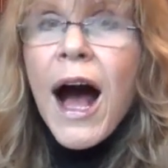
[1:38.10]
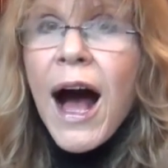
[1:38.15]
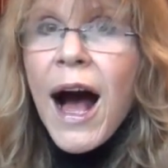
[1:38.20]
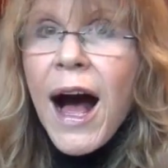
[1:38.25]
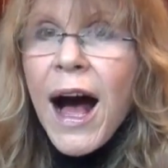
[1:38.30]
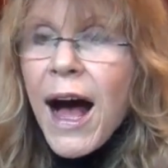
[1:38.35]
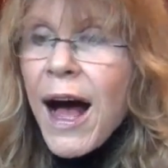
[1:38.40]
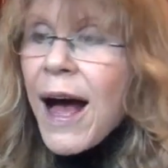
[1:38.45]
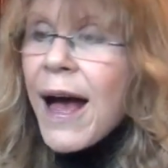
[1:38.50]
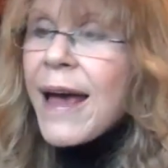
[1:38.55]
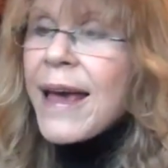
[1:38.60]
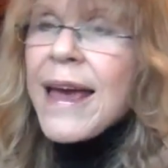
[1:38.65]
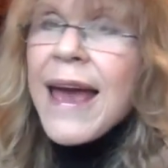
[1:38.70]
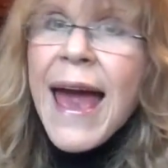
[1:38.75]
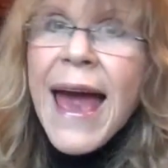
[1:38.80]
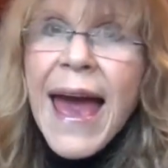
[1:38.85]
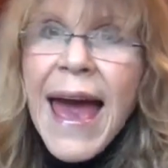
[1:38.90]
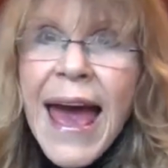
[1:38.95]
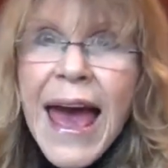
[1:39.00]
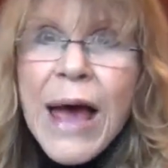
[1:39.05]
I
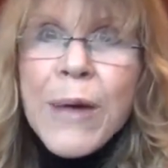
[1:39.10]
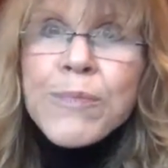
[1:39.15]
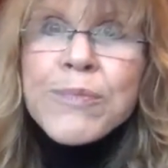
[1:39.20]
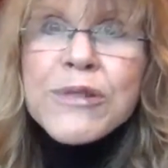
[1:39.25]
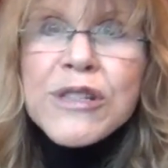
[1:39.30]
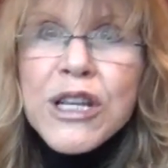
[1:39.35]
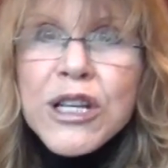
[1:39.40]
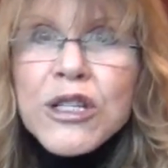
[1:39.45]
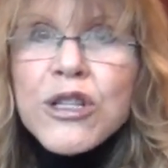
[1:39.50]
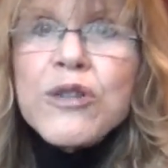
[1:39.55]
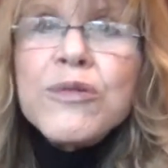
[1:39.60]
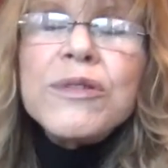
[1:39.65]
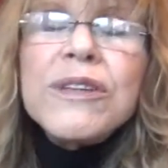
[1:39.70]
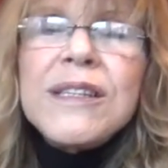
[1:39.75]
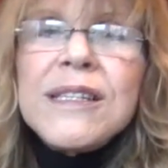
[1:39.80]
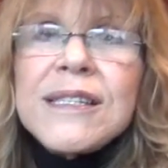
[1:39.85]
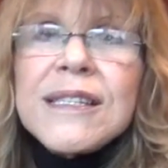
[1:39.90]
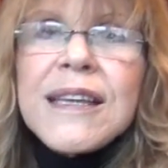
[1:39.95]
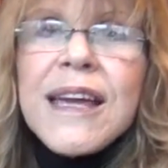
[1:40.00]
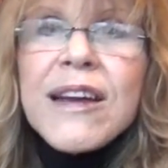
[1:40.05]

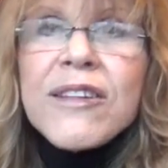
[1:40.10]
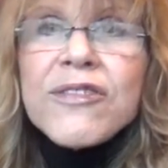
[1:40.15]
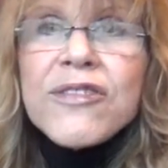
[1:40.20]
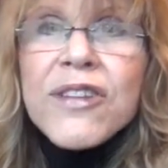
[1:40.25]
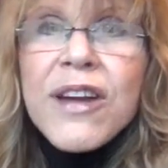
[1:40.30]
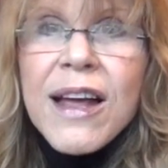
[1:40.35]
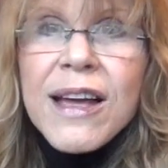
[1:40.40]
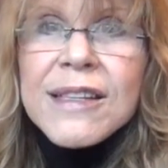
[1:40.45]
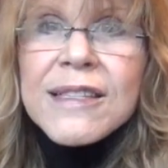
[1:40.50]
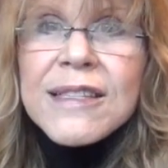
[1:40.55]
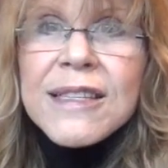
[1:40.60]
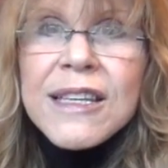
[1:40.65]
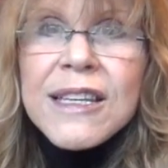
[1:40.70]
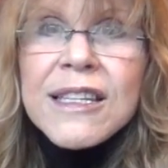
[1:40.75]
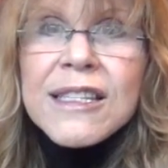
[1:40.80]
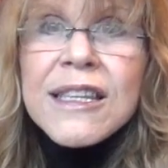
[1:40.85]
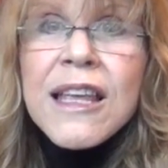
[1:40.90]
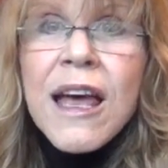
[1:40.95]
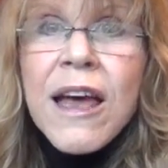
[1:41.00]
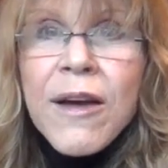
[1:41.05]
absolutely standardized
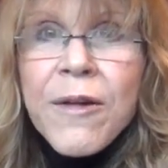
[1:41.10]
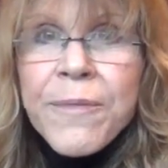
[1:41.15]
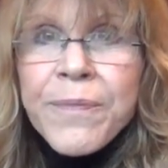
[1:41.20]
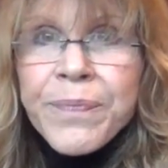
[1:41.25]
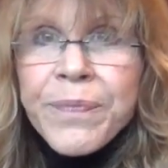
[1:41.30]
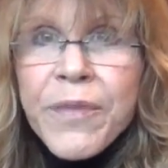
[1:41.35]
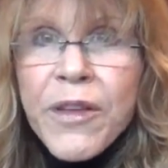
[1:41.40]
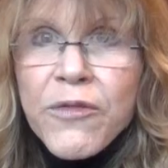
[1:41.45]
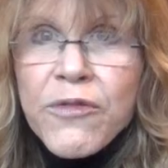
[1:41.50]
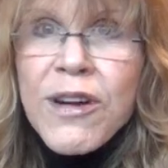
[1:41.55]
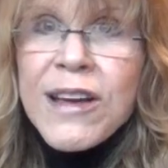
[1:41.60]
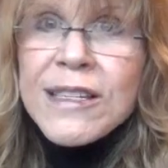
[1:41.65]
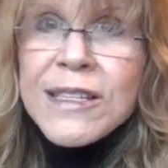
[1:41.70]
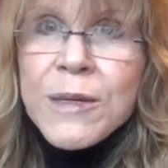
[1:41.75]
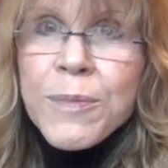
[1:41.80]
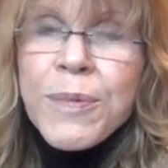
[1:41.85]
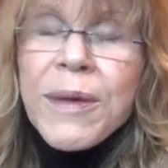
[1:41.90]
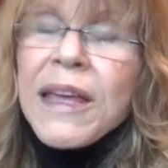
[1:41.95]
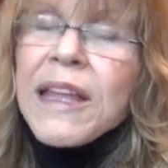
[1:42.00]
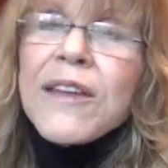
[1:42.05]
this
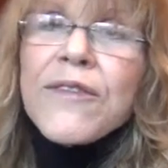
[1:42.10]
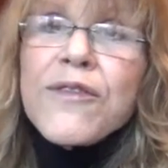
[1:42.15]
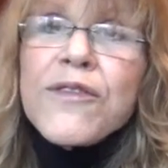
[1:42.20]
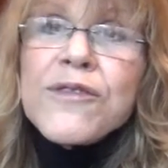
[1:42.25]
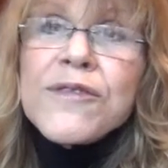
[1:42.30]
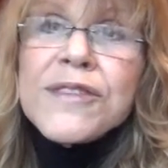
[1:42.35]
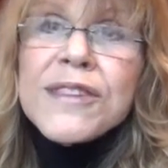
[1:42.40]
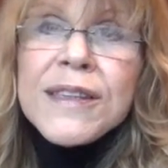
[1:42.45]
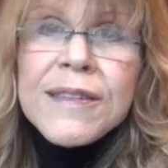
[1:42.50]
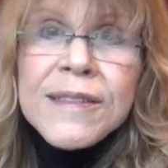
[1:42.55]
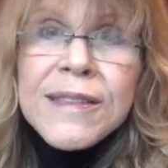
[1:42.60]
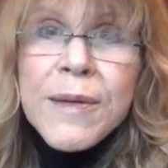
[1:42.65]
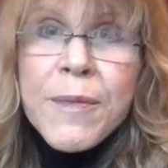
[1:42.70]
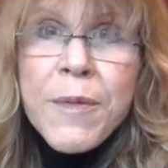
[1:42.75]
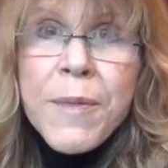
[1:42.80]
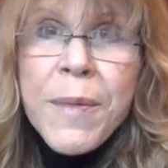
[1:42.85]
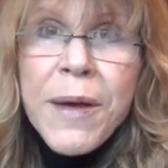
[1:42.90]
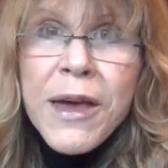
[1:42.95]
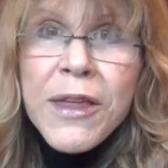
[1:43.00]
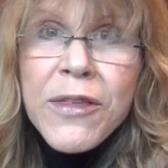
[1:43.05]
recipe, and if you've seen
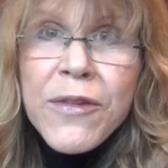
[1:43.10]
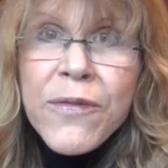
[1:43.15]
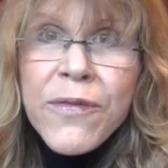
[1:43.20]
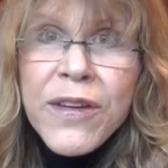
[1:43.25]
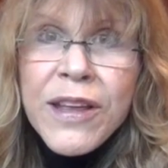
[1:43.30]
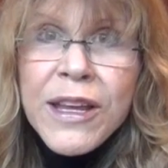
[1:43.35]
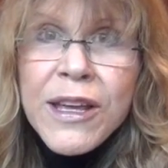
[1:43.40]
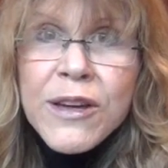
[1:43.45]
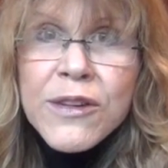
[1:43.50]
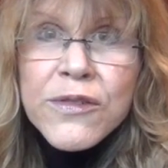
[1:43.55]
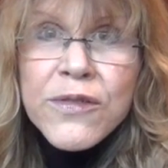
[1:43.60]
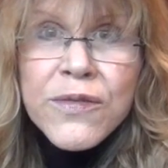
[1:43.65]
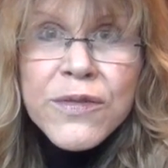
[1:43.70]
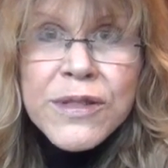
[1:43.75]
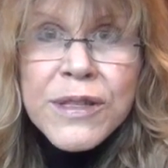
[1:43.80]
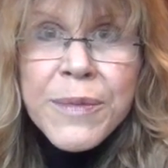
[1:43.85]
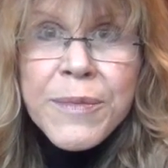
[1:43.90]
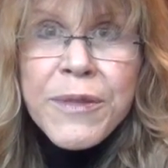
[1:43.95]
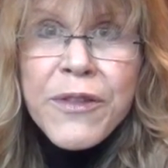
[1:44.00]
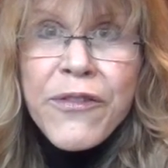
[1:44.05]
some of my other videos for
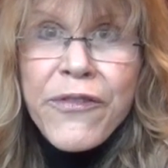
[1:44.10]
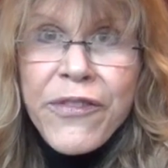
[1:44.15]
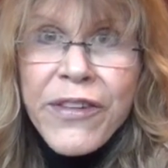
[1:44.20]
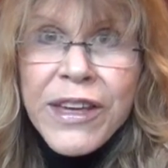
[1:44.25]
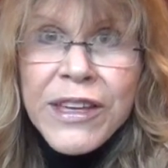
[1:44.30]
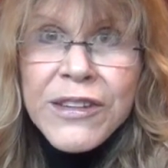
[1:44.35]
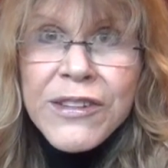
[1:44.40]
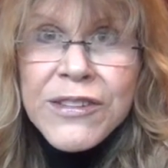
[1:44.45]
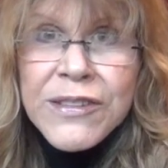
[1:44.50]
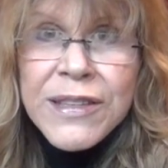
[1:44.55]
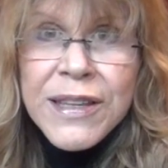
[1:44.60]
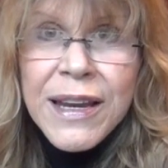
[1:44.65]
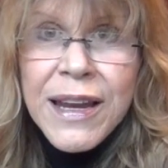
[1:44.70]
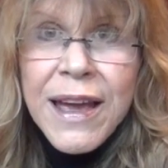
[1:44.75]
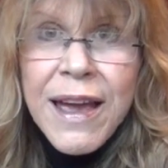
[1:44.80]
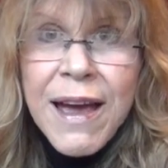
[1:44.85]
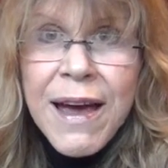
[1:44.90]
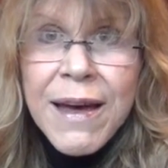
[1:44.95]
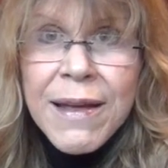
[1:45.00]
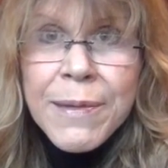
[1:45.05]
some of the failures that I
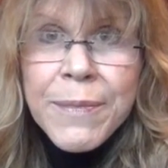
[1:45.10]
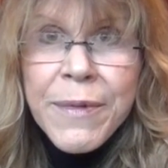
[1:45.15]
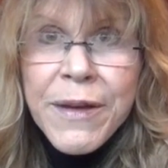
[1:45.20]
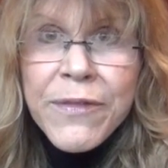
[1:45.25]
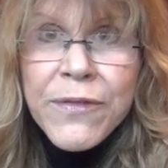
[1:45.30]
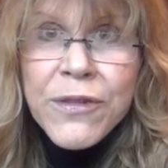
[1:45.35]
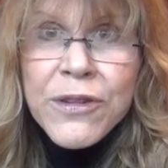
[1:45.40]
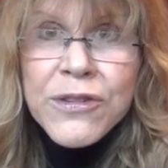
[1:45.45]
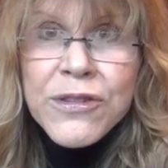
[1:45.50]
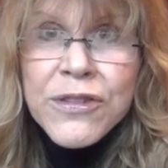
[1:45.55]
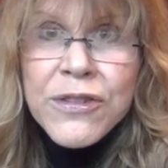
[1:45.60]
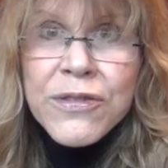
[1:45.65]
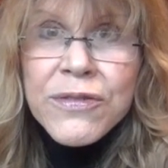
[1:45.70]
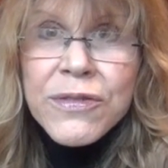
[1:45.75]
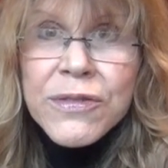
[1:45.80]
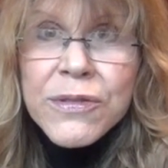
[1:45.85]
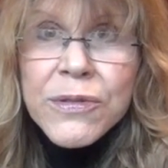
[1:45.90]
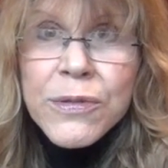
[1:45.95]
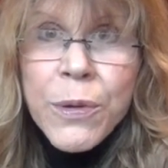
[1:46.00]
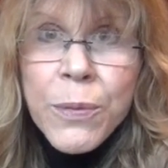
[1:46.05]
had in my first year in
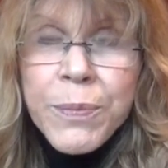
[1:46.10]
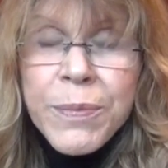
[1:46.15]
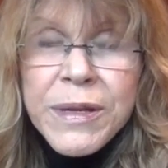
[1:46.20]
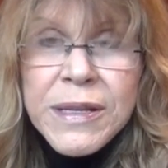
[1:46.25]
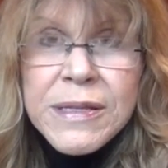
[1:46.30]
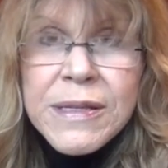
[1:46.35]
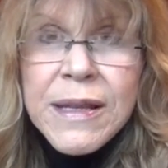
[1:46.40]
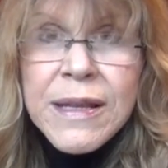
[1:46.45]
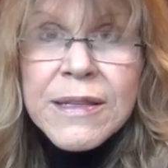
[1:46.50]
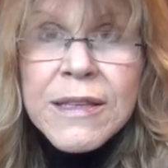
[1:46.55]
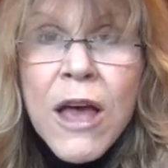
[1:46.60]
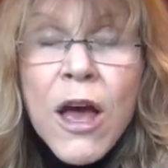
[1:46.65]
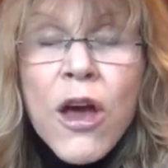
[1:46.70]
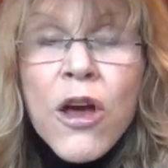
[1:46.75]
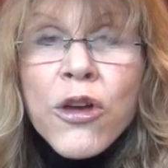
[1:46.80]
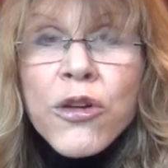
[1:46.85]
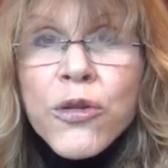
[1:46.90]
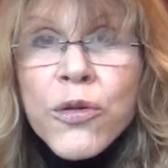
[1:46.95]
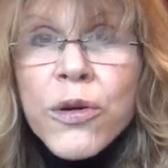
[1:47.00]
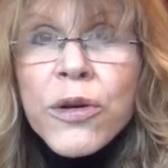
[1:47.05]
the soap
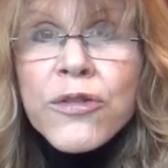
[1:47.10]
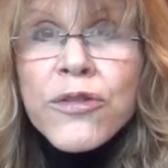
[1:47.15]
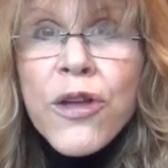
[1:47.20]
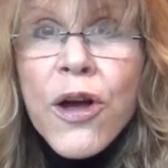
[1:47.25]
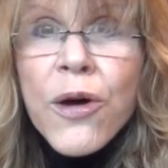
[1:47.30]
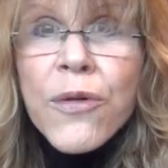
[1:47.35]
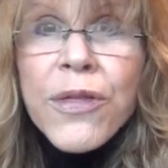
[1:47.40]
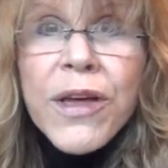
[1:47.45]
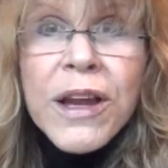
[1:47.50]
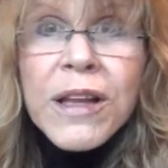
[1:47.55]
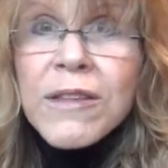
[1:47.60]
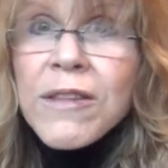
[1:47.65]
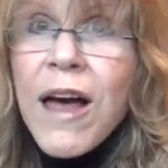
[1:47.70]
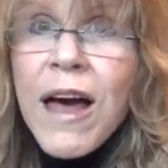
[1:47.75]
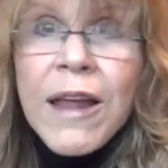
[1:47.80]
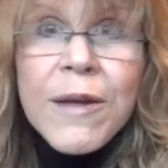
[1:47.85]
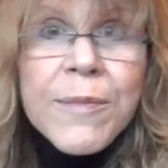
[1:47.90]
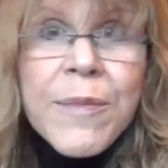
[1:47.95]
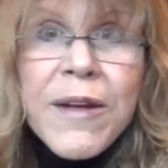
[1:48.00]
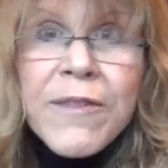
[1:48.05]
business, you'll know that a
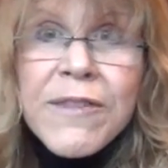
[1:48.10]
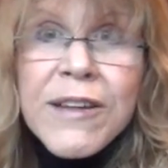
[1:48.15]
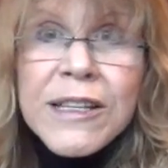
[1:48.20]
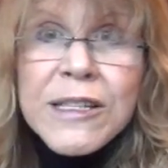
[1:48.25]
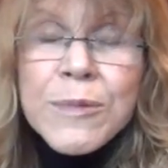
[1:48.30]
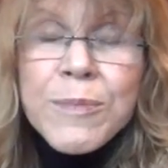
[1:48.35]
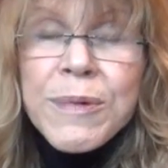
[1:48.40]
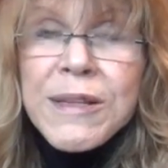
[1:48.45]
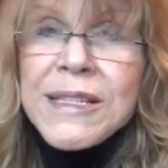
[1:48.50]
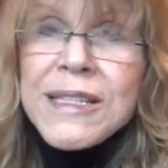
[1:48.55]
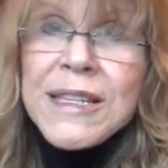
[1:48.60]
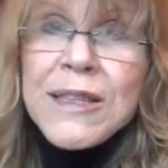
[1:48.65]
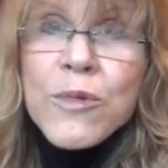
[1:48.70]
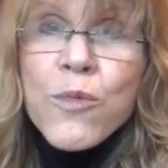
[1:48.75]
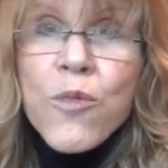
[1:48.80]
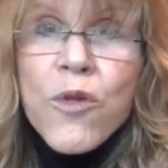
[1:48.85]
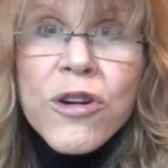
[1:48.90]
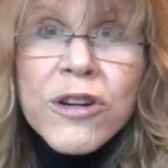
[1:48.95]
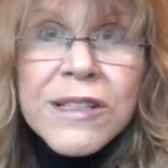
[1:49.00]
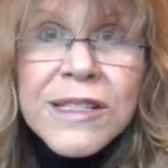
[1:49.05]
lot of my recipes either
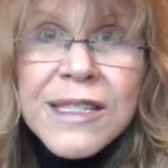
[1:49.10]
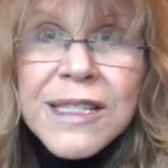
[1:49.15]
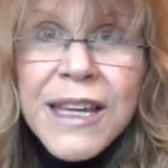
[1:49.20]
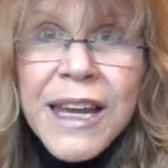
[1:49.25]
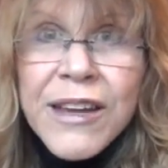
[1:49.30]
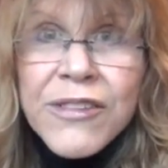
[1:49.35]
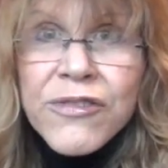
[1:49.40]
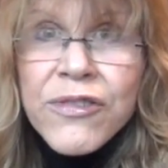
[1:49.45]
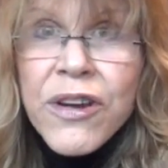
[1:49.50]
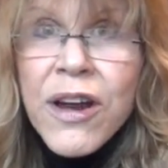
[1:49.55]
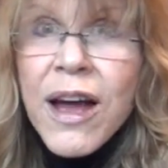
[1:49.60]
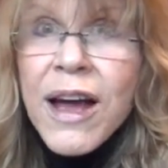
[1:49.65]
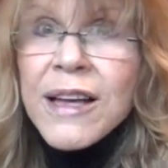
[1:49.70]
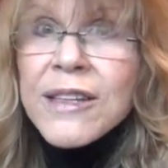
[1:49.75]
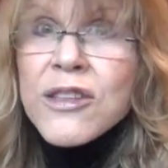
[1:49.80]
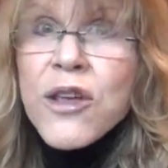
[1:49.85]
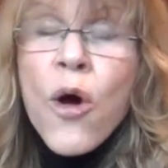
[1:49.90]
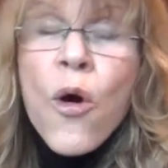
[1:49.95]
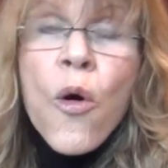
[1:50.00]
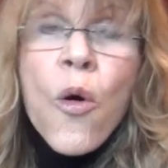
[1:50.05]
weren't
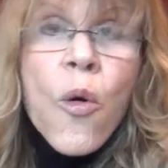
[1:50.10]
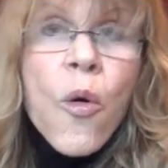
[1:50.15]
standardized,